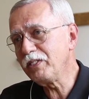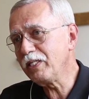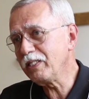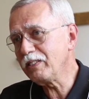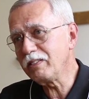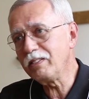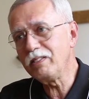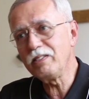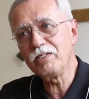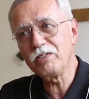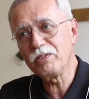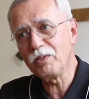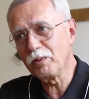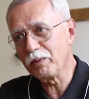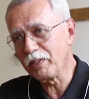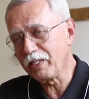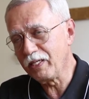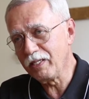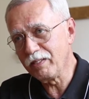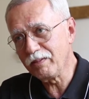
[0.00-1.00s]
just in the
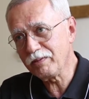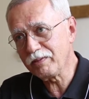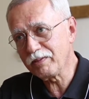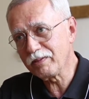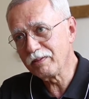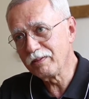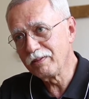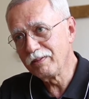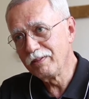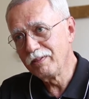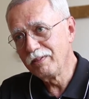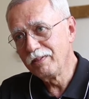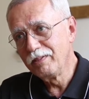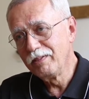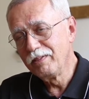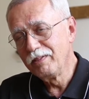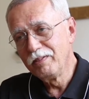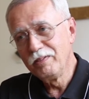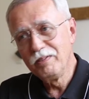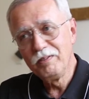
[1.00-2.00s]
slaughterhouse,
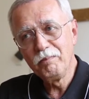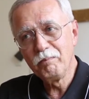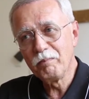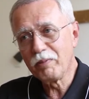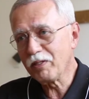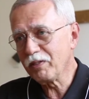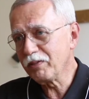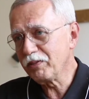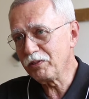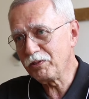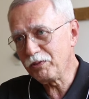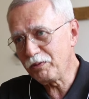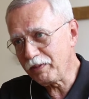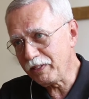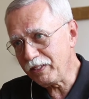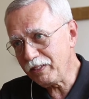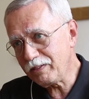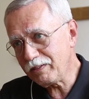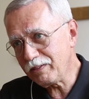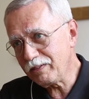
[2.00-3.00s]
but on the
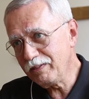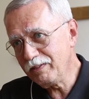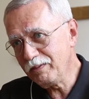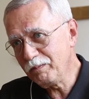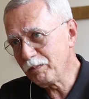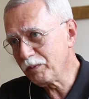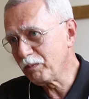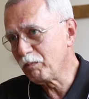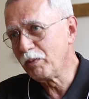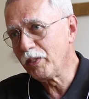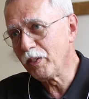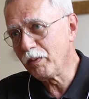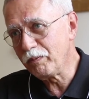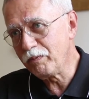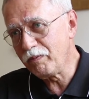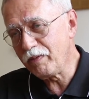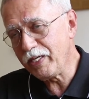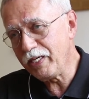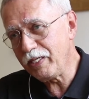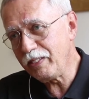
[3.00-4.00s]
streets with road
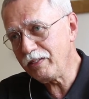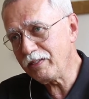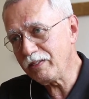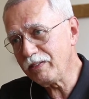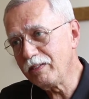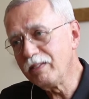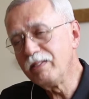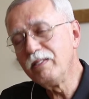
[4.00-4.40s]
rage,